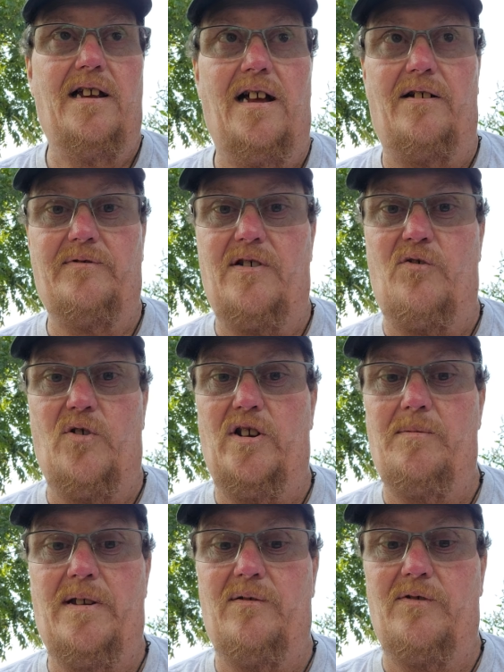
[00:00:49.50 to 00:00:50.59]
I've never
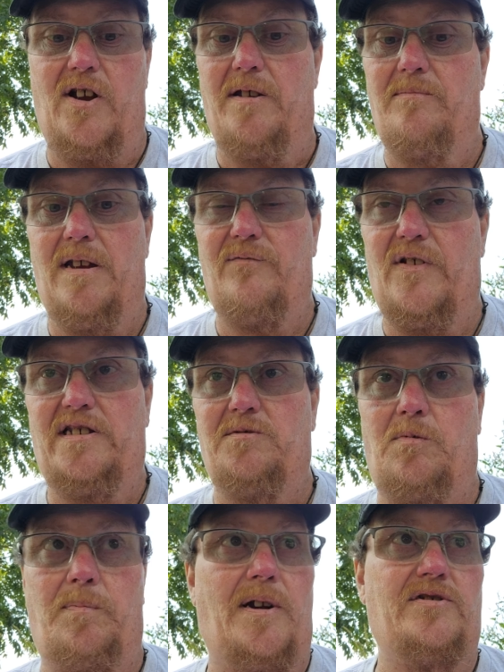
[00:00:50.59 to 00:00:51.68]
really been a great big
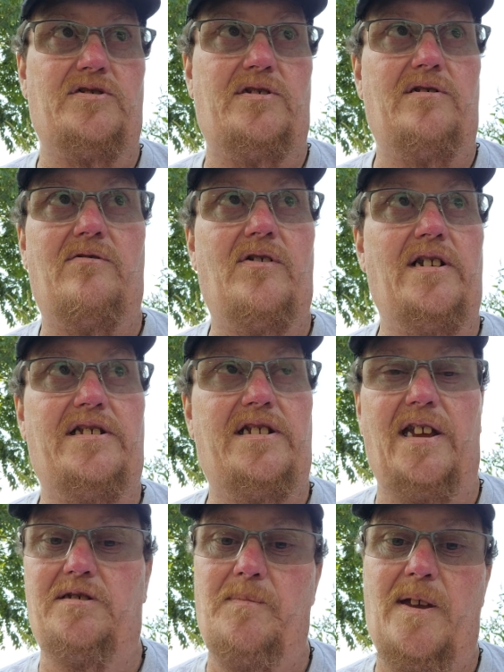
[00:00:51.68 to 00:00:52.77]
vegetable person. It really
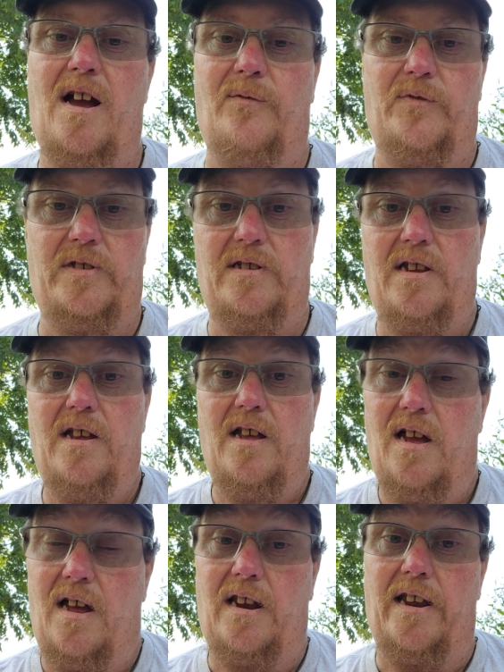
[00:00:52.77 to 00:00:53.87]
ticks me off that
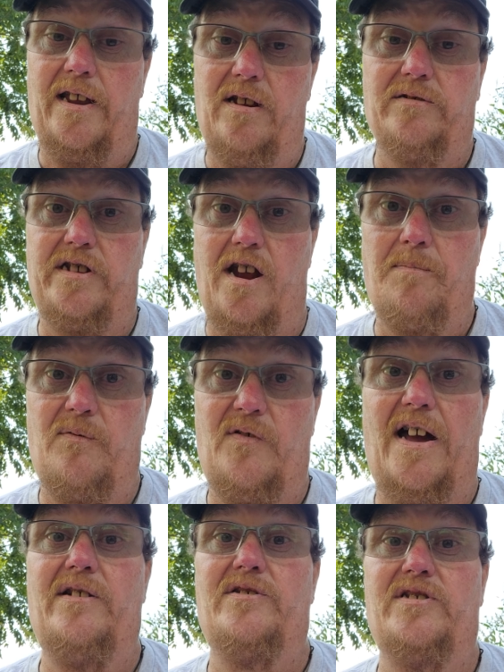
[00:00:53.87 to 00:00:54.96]
a lot of healthcare
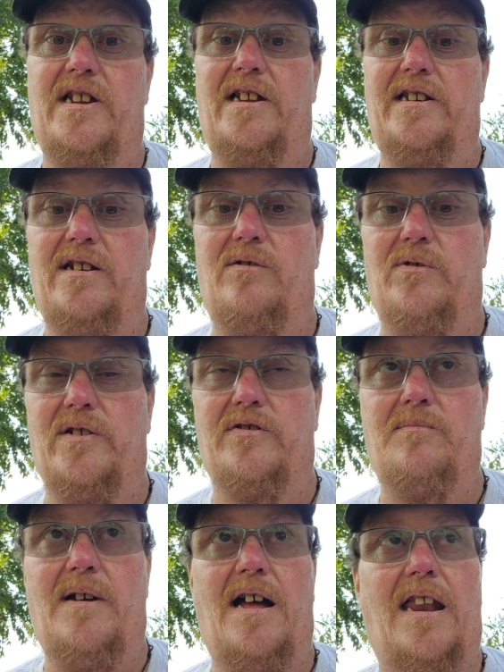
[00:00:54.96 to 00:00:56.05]
providers that I dealt with
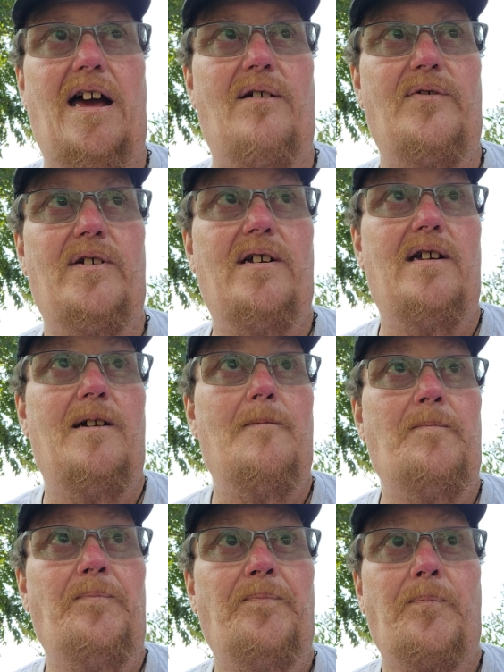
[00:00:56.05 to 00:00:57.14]
in my life
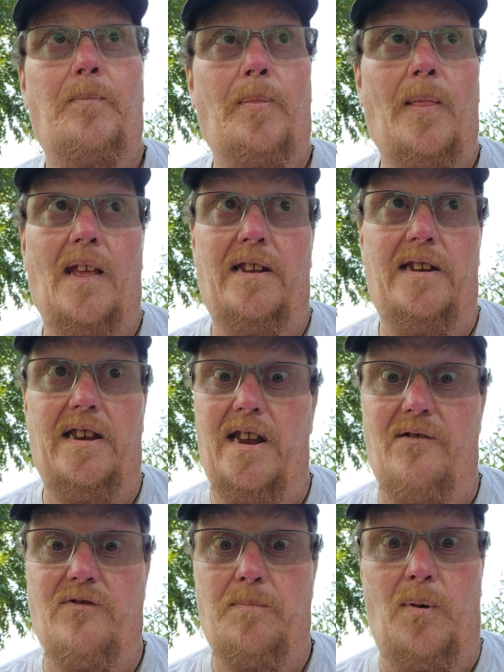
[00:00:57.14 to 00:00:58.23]

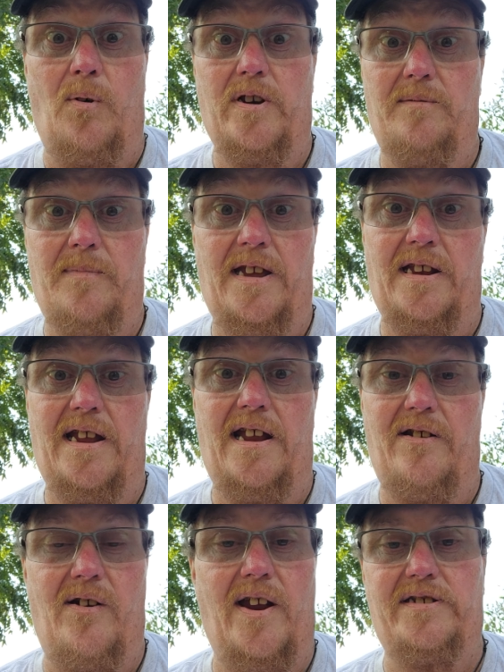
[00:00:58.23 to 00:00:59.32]
never pointed me in
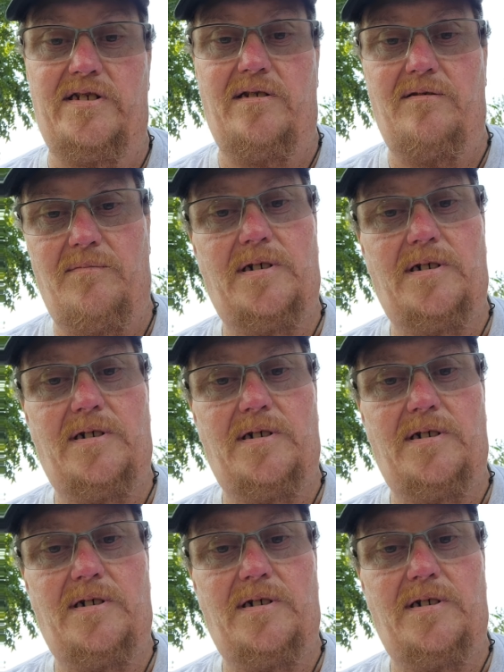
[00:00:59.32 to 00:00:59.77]
that direction.